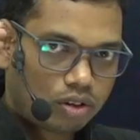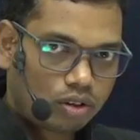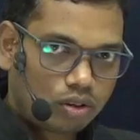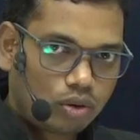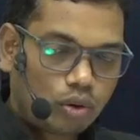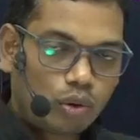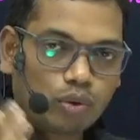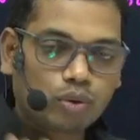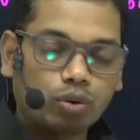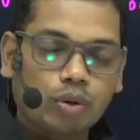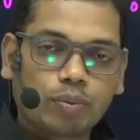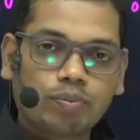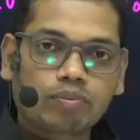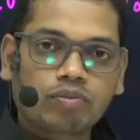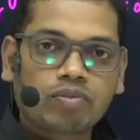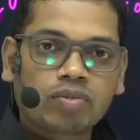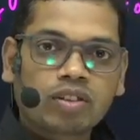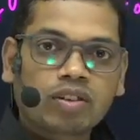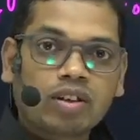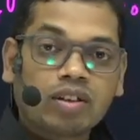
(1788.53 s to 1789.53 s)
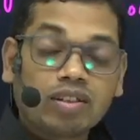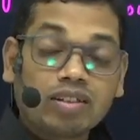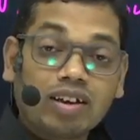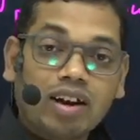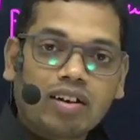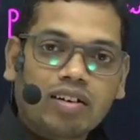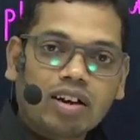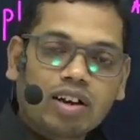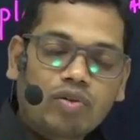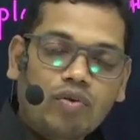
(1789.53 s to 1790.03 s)
growth. They
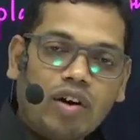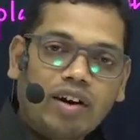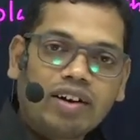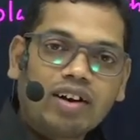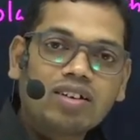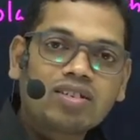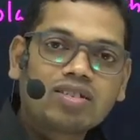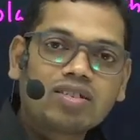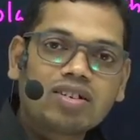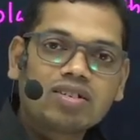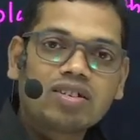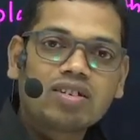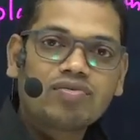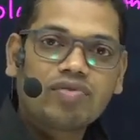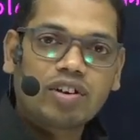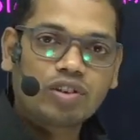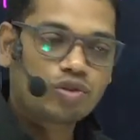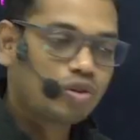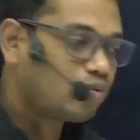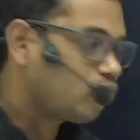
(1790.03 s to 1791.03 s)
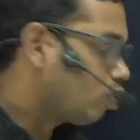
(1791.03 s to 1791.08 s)
are required at certain phase of